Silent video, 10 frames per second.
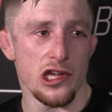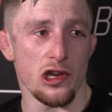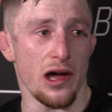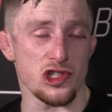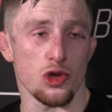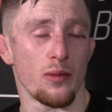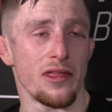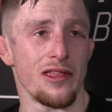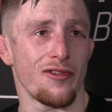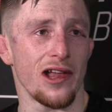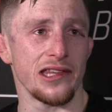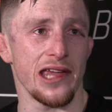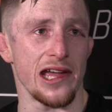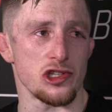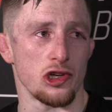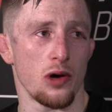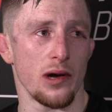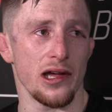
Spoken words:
you know, I just opened the floodgates. You know,